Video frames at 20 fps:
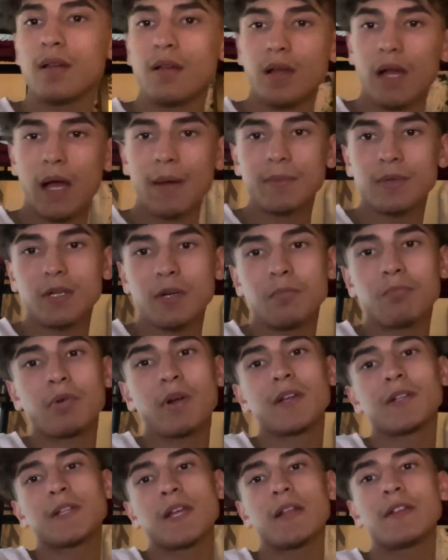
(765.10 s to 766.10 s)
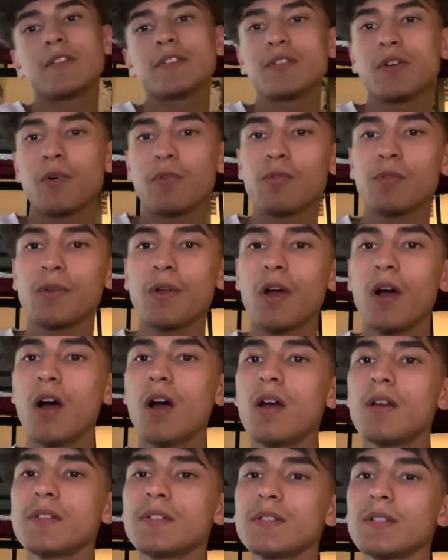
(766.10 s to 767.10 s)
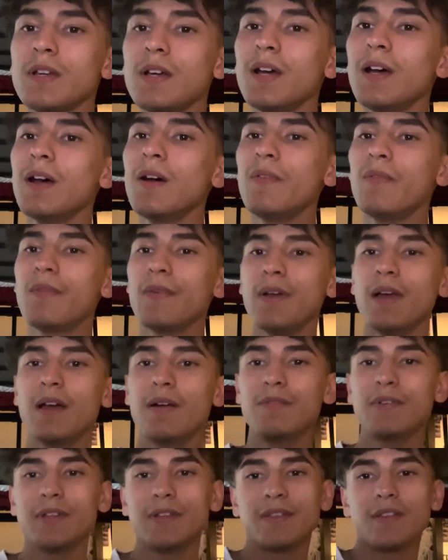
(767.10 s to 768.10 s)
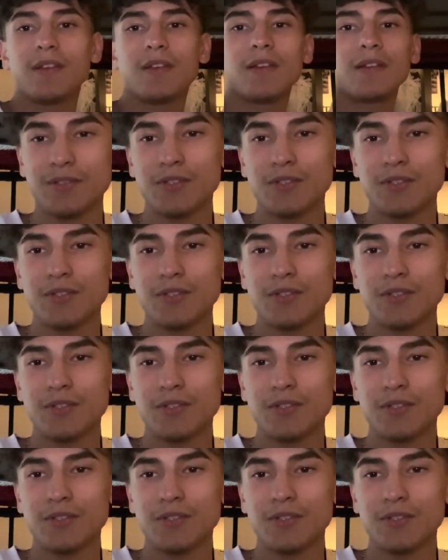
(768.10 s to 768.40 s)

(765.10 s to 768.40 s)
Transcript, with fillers: I'm going to break down the total cost of everything.